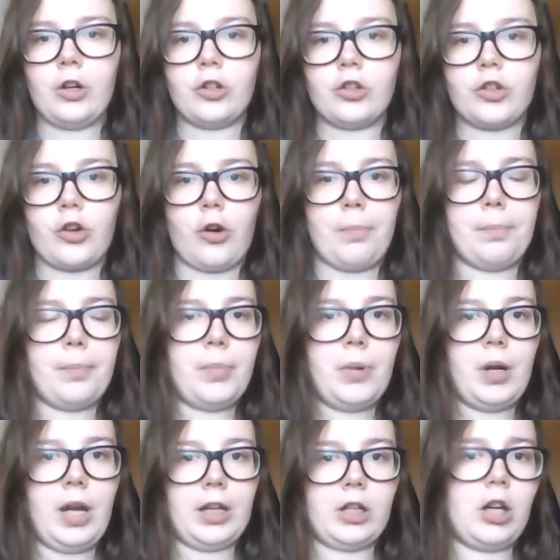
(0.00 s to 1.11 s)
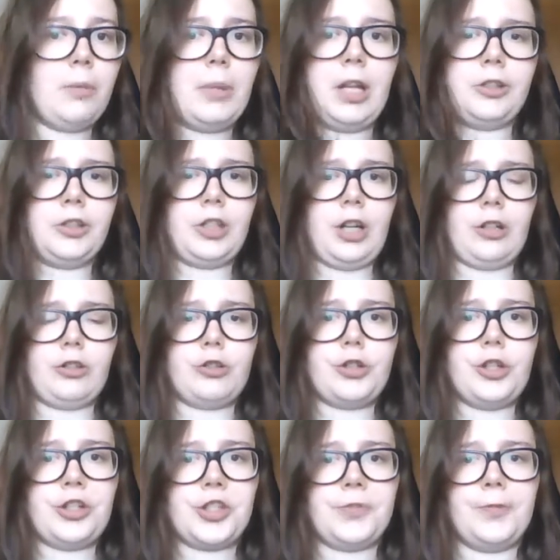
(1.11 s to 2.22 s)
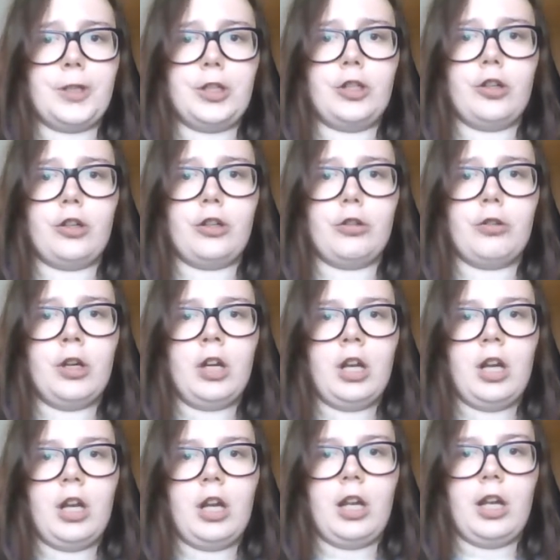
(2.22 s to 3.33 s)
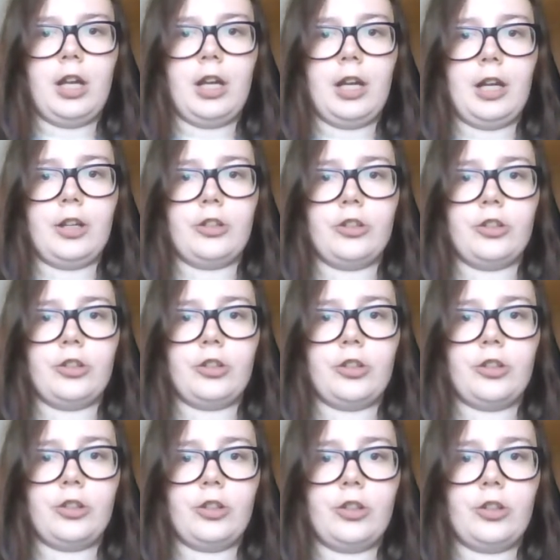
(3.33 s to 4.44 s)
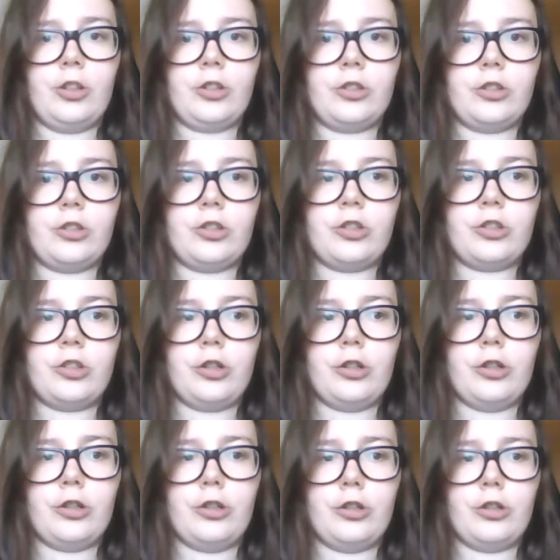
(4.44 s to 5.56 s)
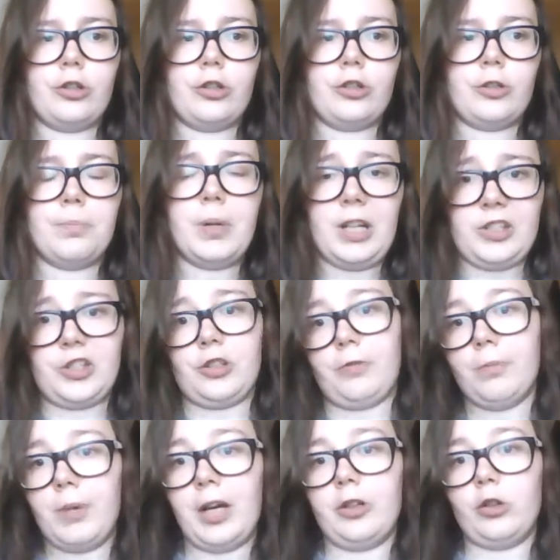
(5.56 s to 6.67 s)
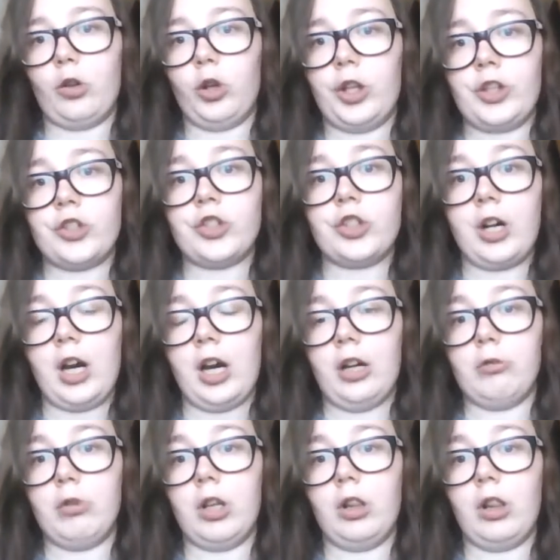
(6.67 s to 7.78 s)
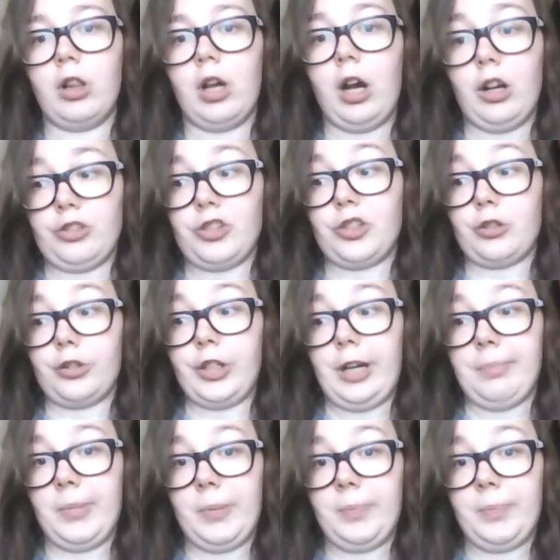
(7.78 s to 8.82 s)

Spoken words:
drop a comment under this video, and to the best of my knowledge I will answer them.